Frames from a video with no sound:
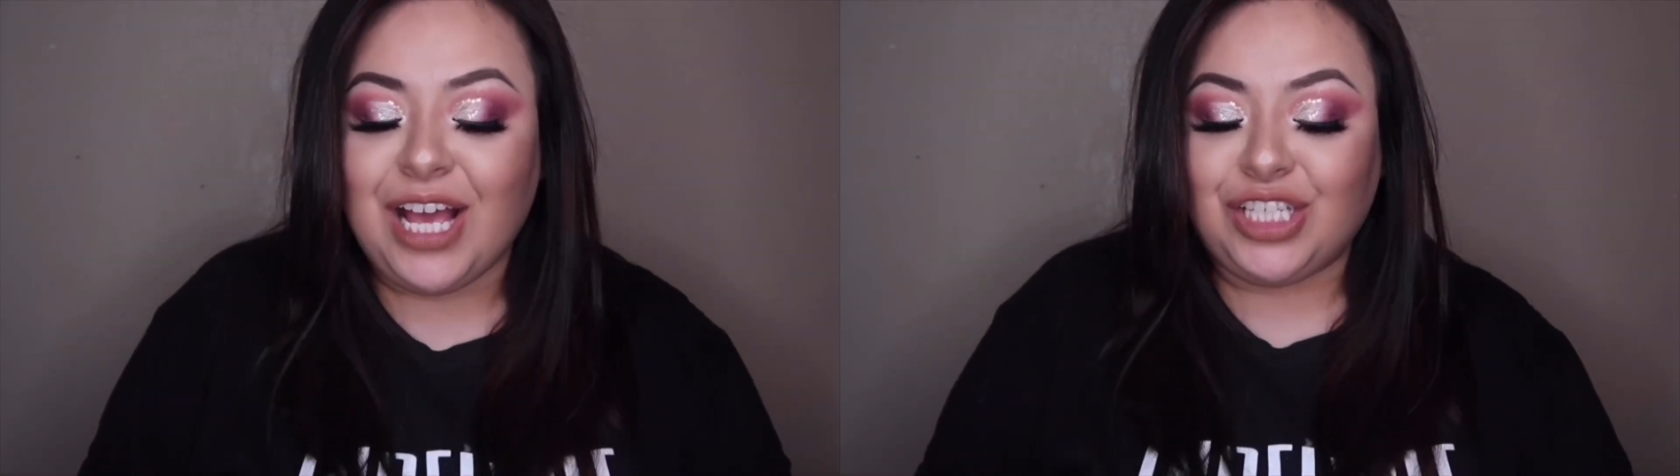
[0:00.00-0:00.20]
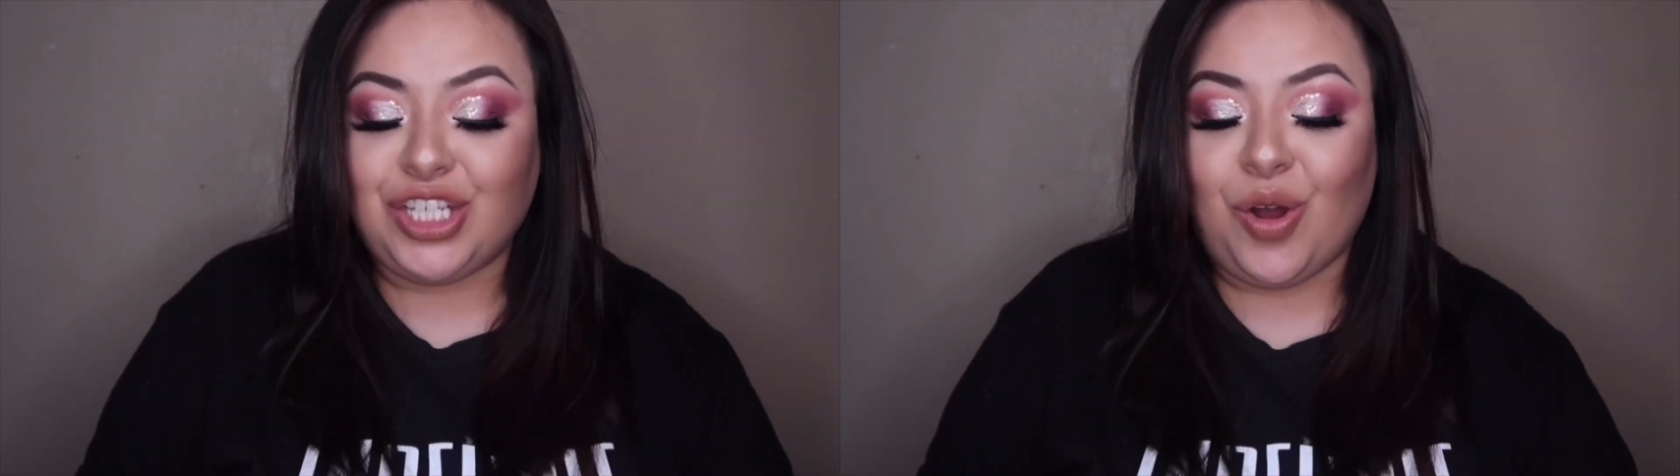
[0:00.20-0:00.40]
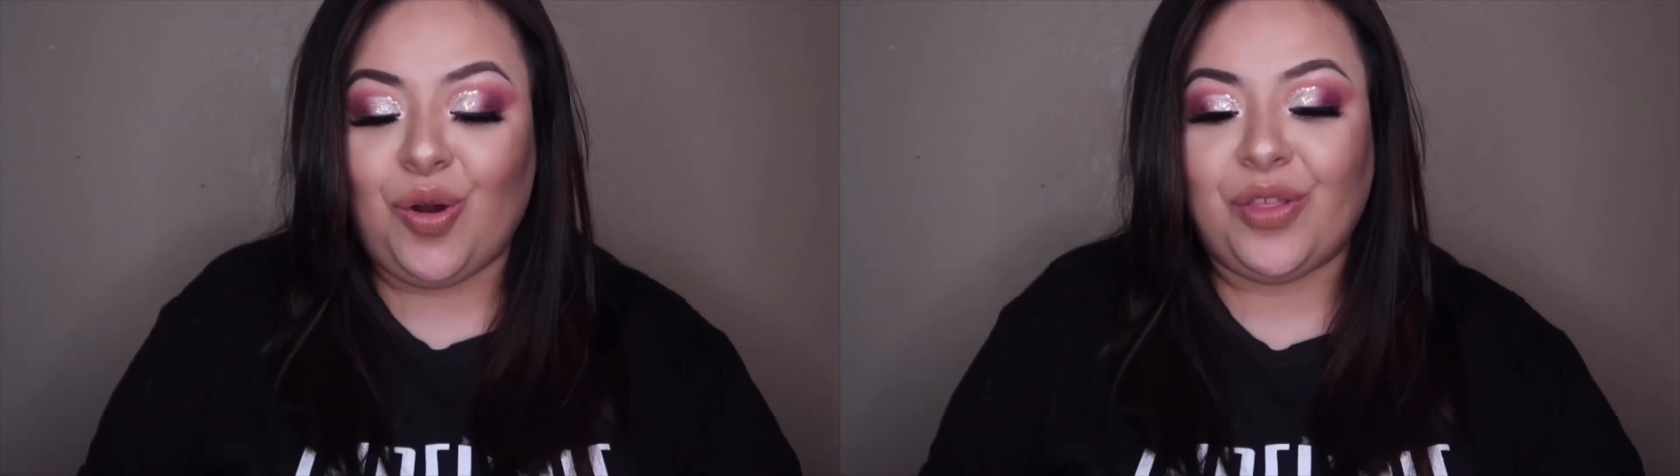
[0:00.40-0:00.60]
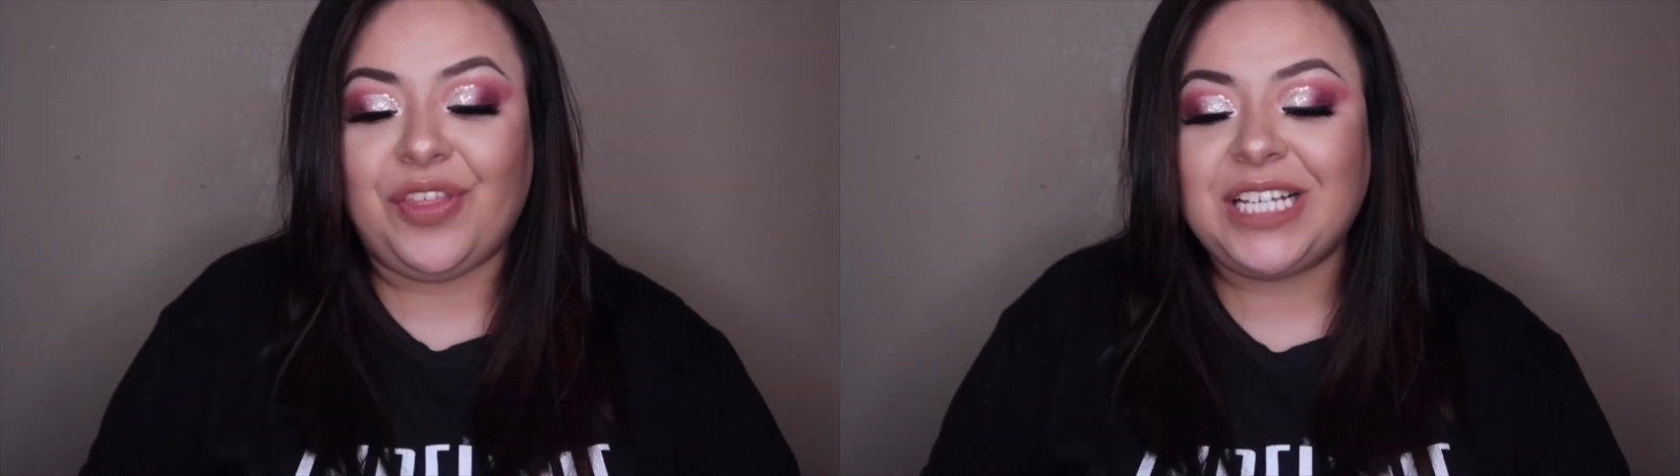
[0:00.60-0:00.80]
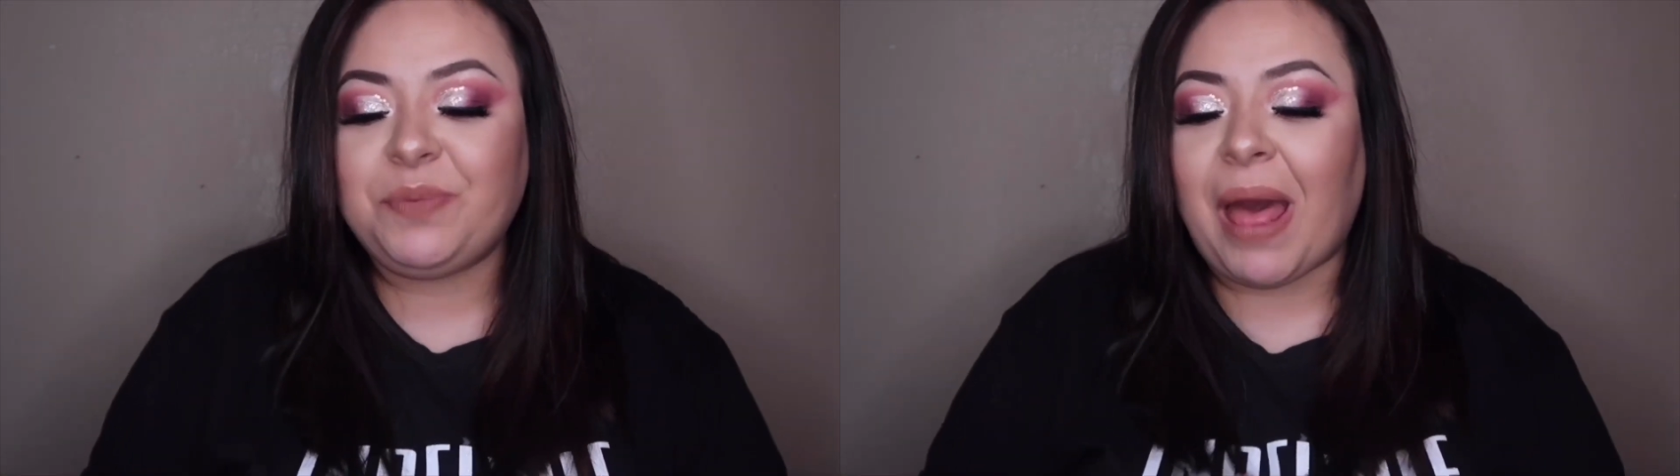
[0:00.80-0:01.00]
So
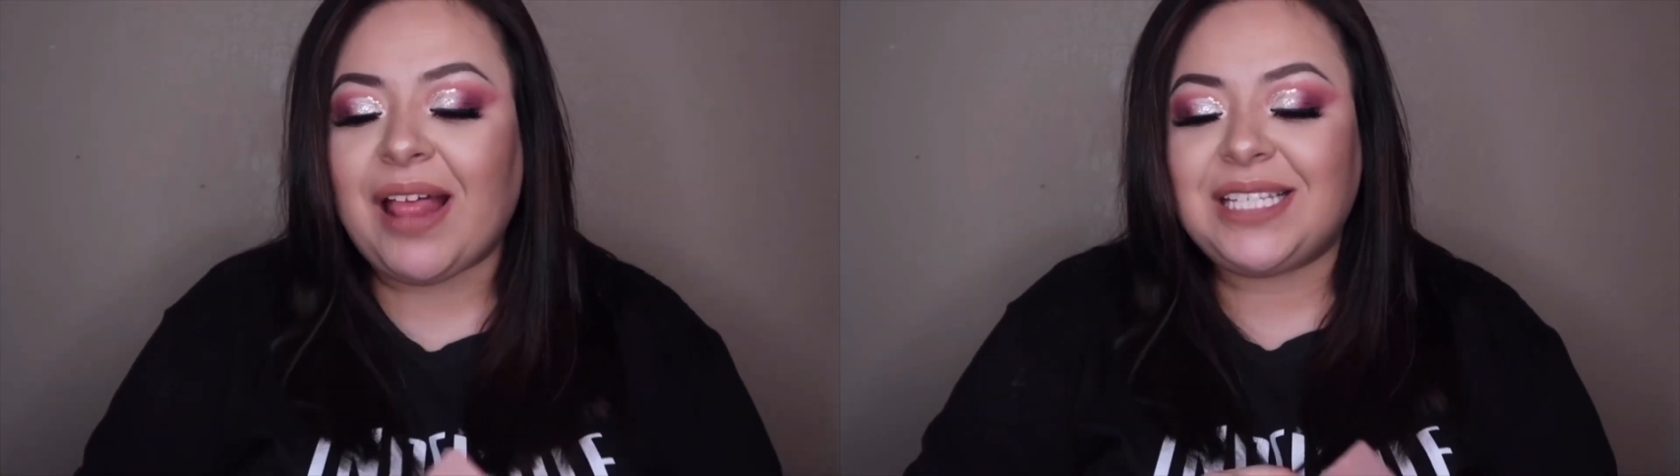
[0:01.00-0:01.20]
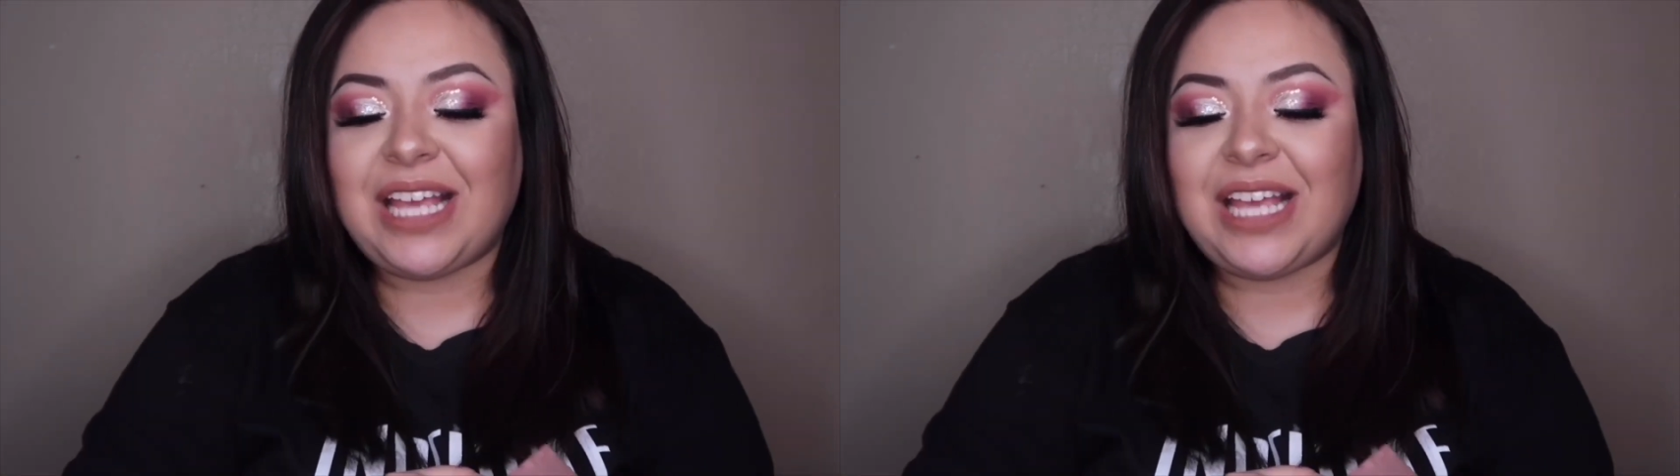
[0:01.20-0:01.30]
these palettes,